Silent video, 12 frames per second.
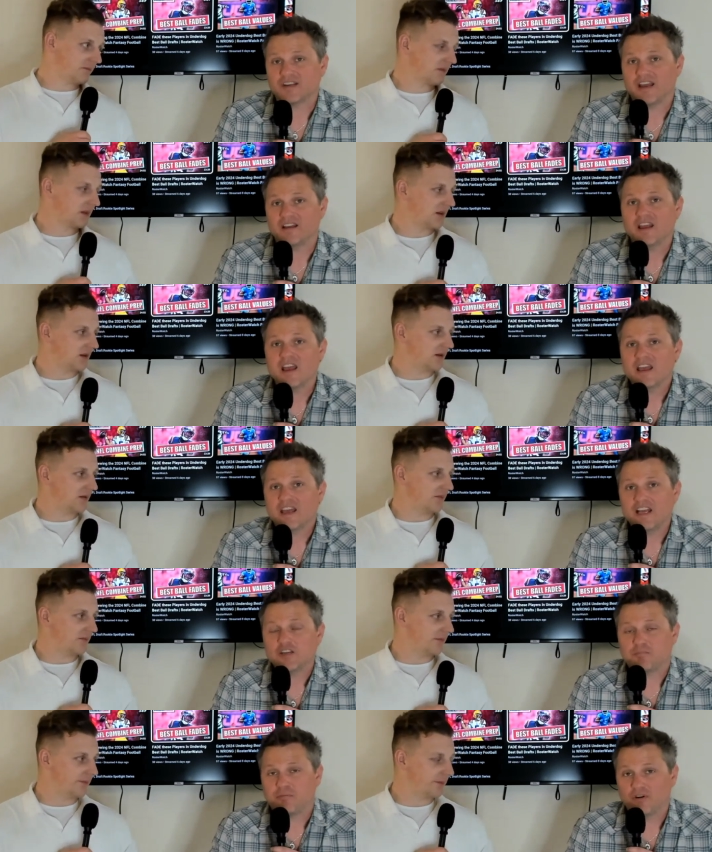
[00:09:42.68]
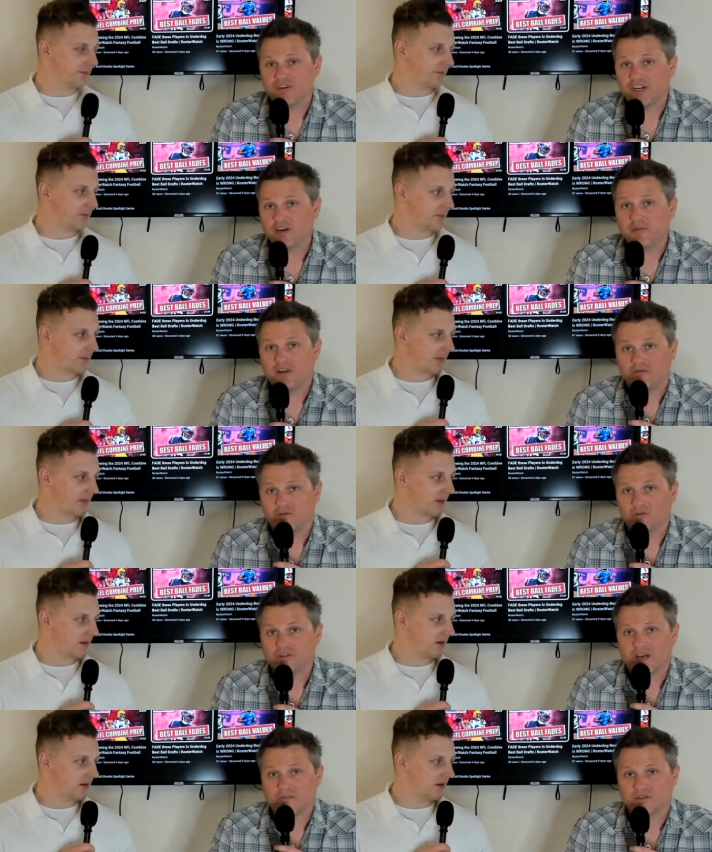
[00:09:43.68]
Speaker 1: saying he's pushing to be a
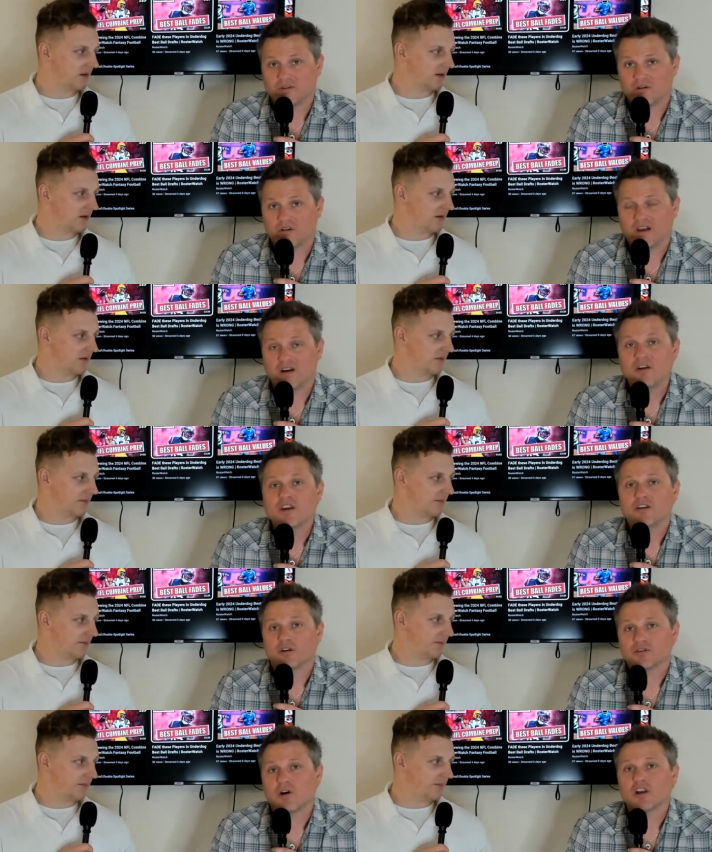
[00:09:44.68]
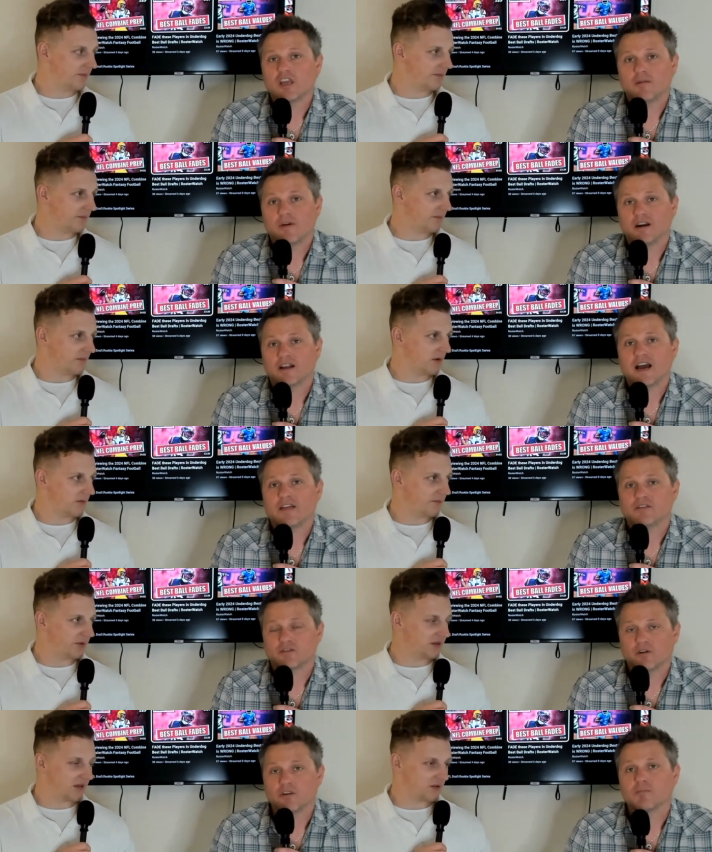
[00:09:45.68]
full time starter now. You're talking about a guy
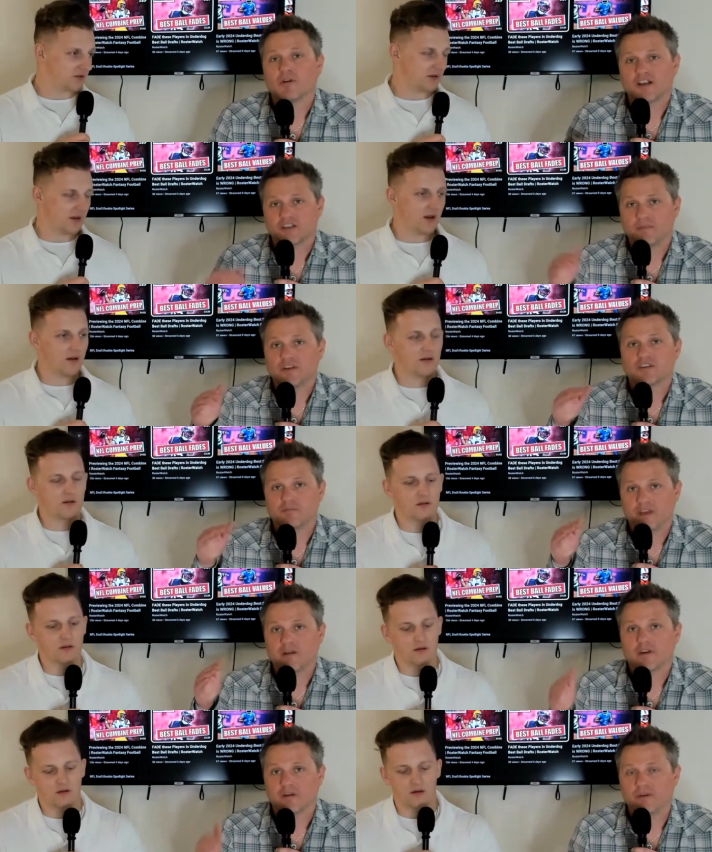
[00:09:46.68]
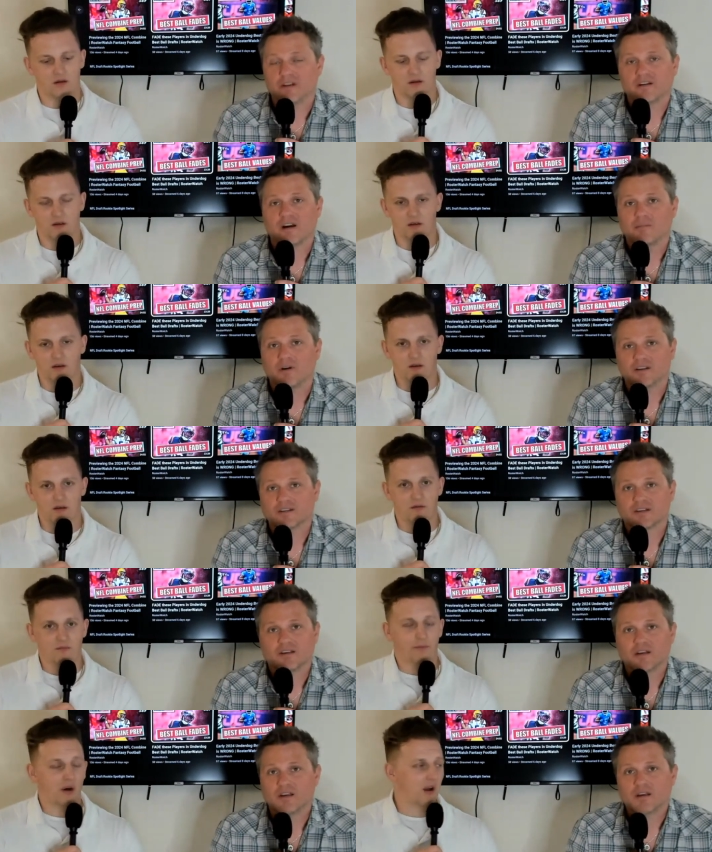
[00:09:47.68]
that's on the precipice of becoming a big time
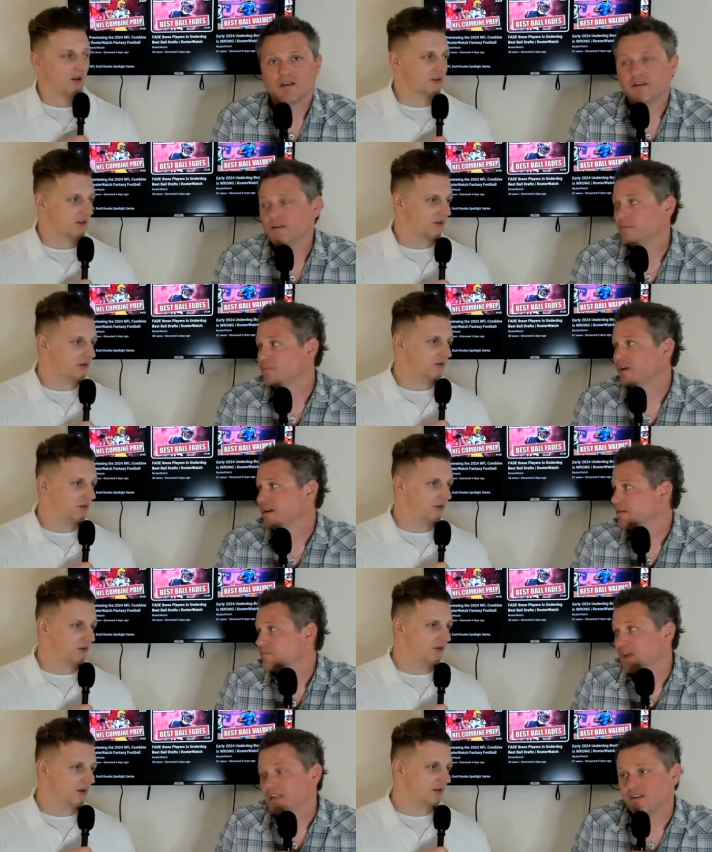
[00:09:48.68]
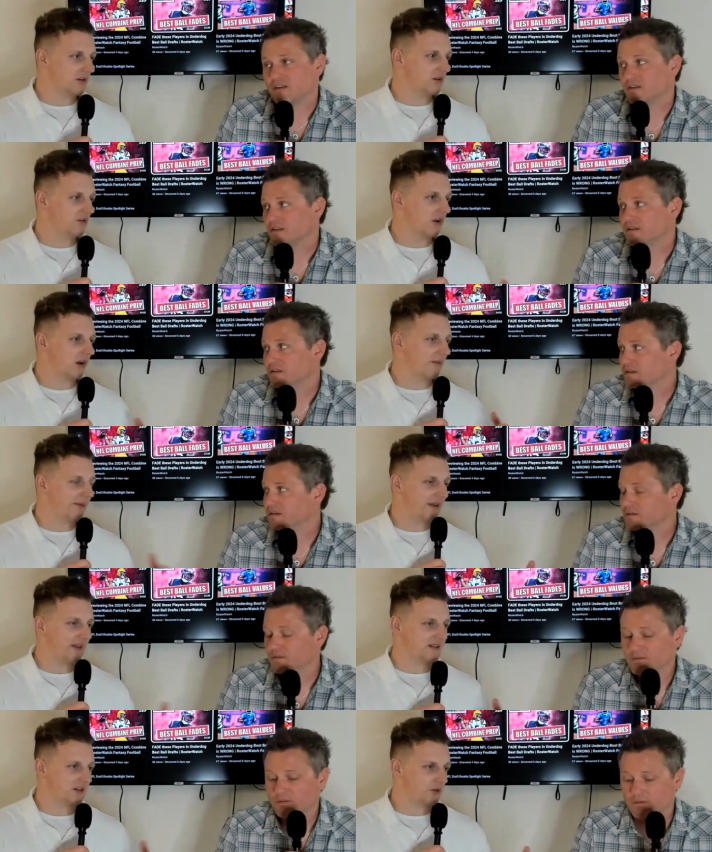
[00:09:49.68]
bust.
Speaker 2: But also, yeah, like you can, you can, compare
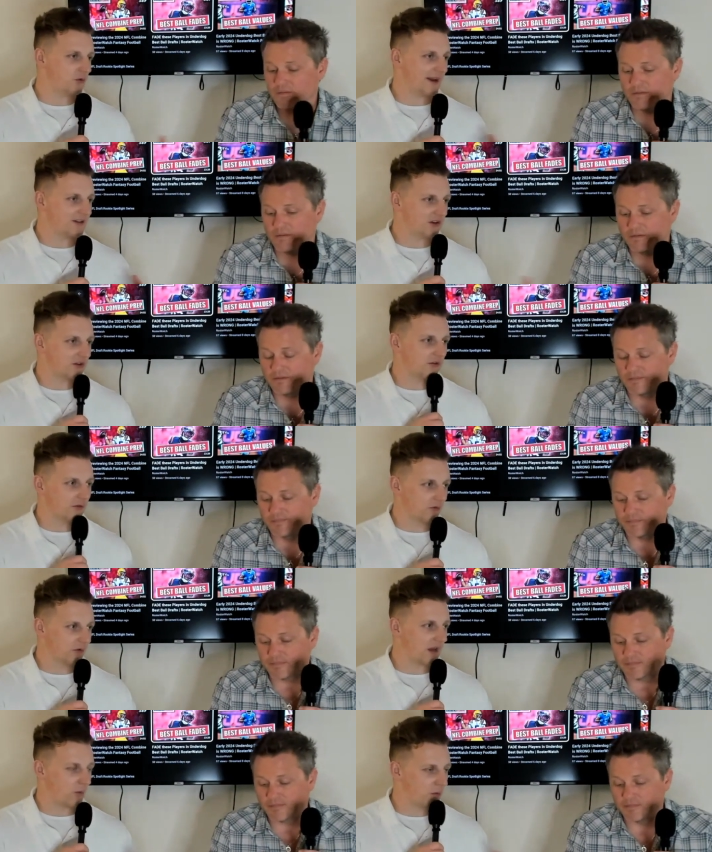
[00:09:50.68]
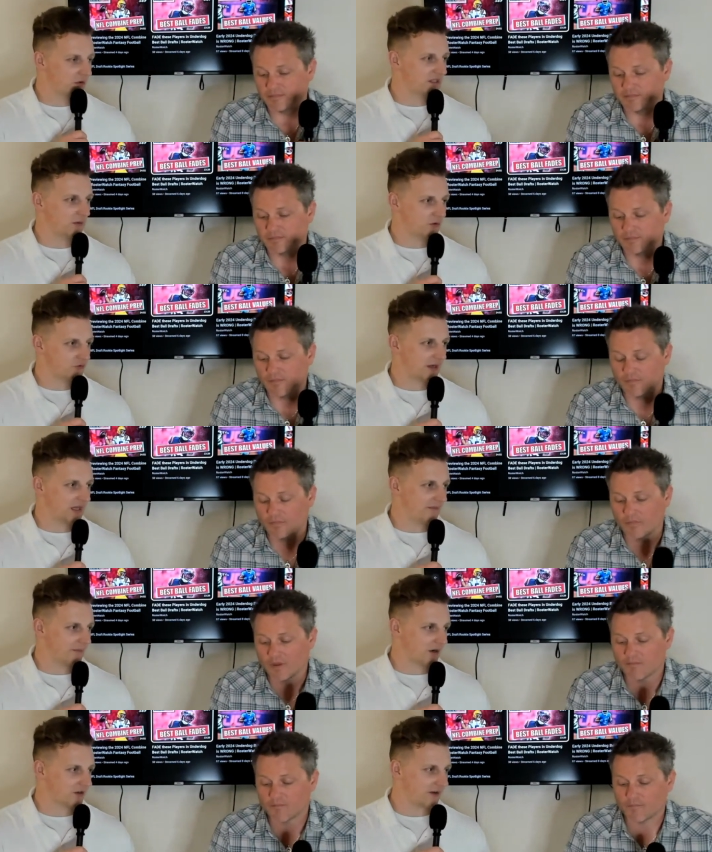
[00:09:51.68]
that situation to kind of what we're seeing with
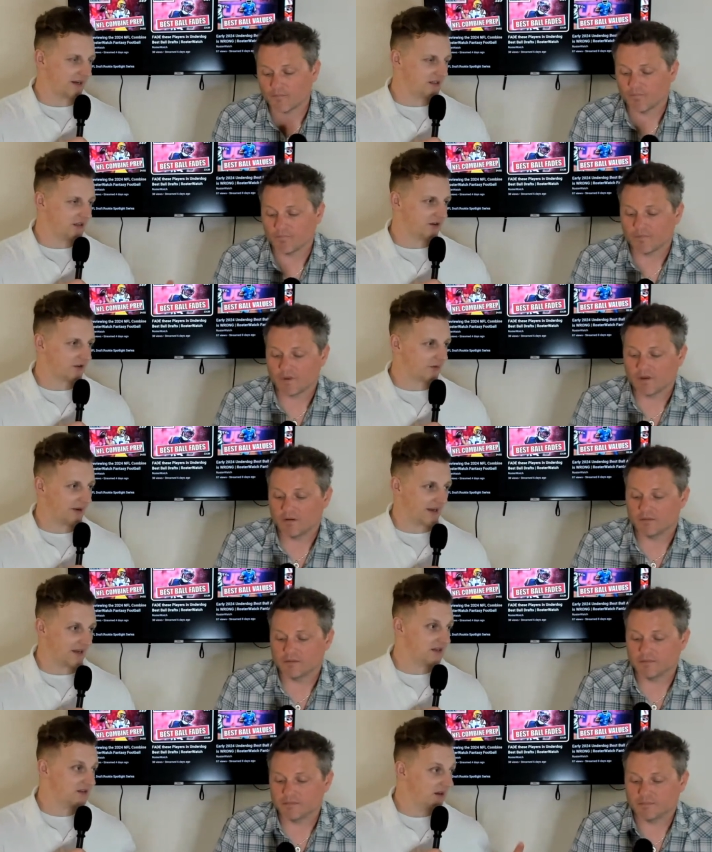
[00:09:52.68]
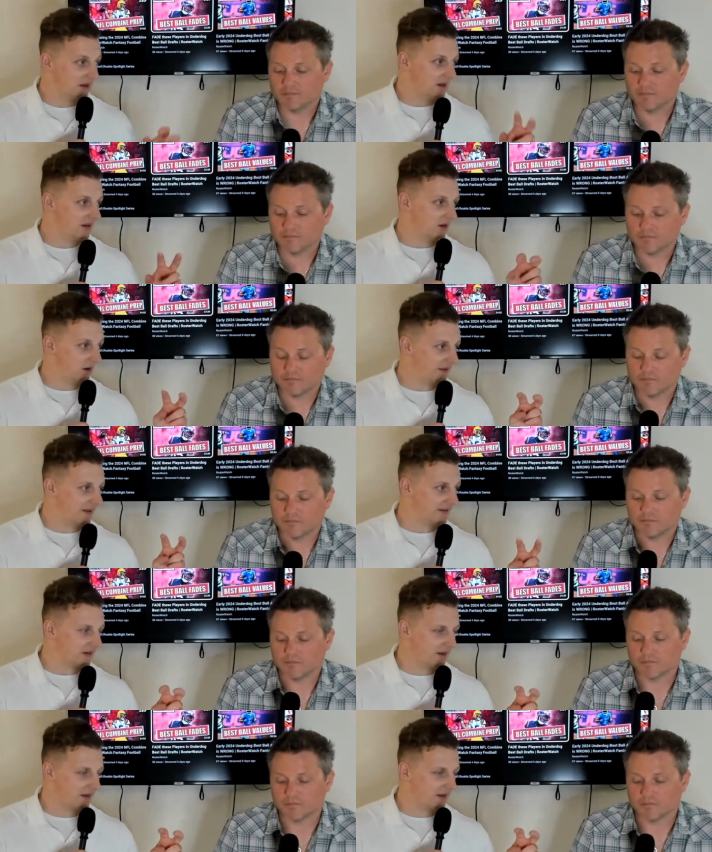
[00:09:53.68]
Treylon Burks, right? He's in the he's you know, on that